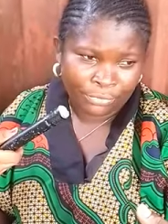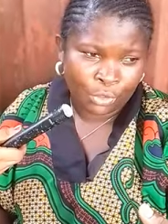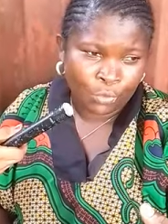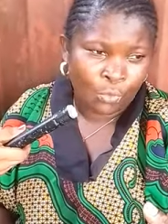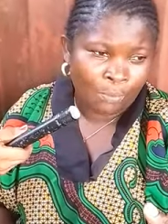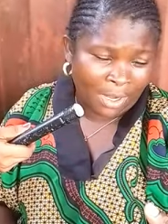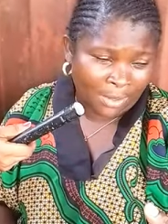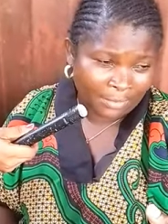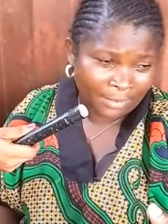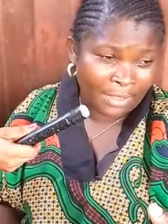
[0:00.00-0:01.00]
the
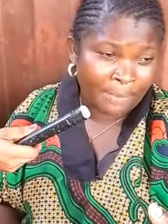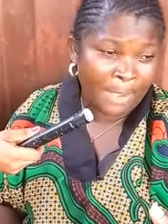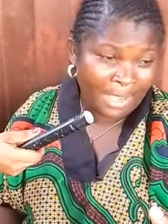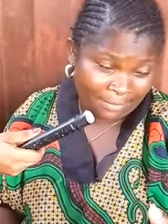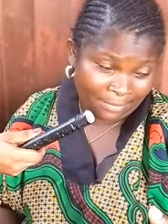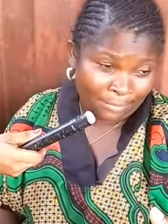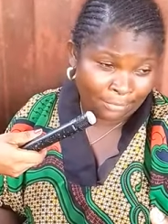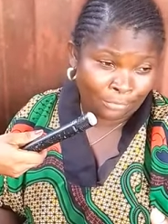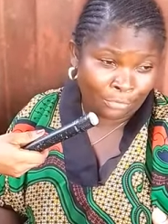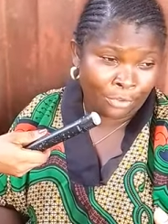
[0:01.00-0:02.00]
woman, the man,
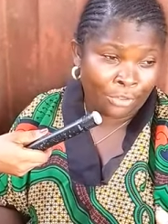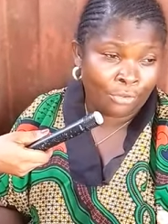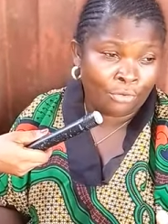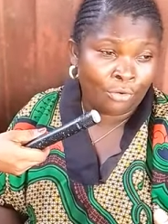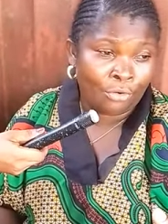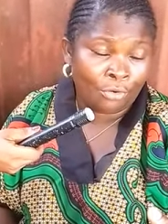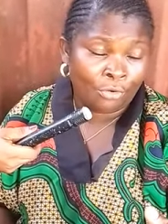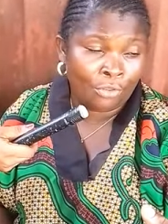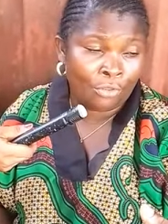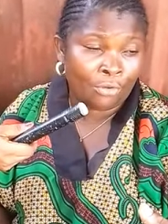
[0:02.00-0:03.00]
he
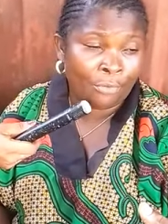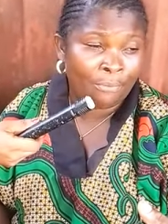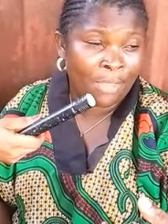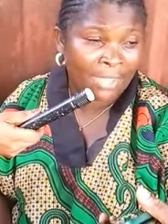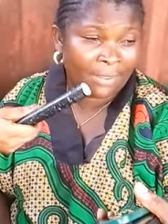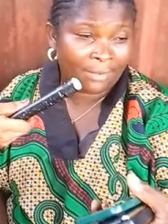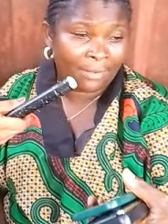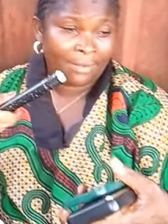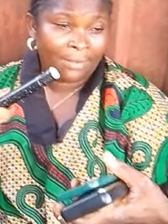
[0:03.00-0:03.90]
go make